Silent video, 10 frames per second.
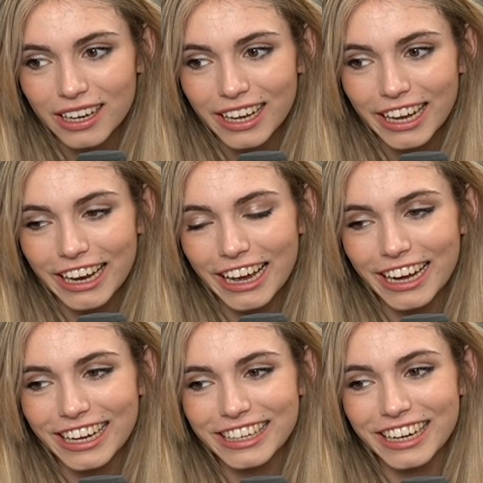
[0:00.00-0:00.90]

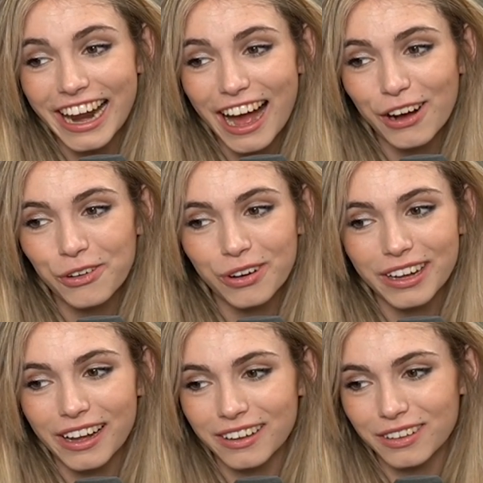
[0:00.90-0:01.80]
And now,
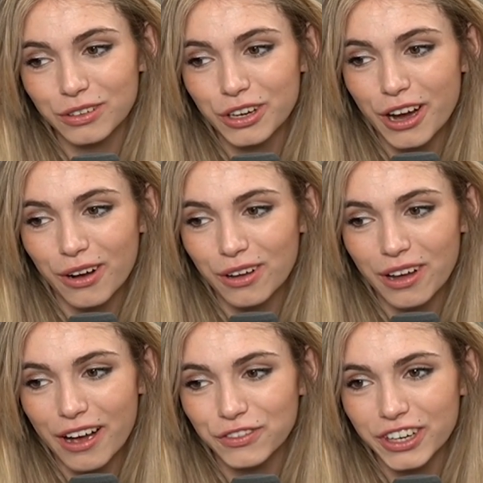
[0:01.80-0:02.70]
you know,
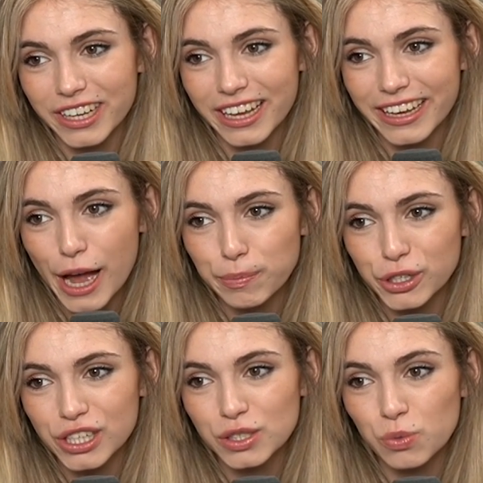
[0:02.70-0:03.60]
after king
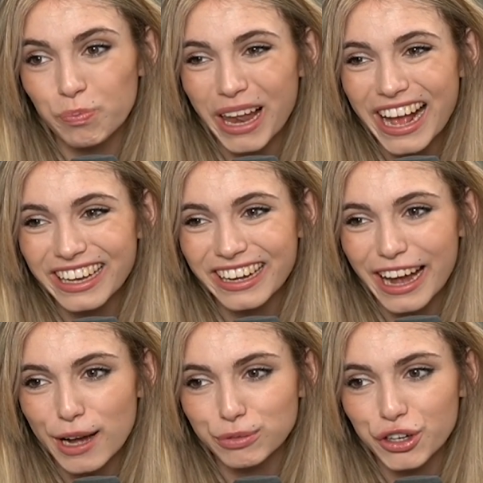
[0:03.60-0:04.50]
captures, black can
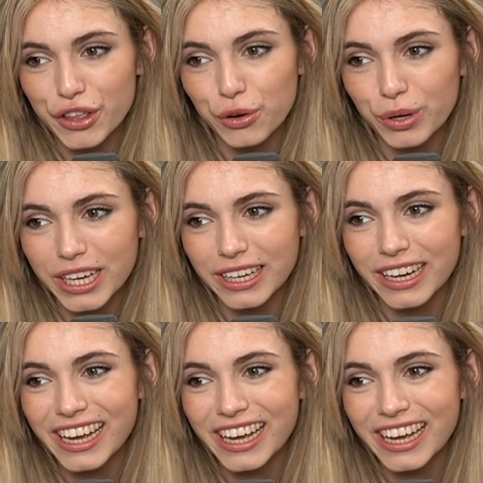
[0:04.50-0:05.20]
capture the queen.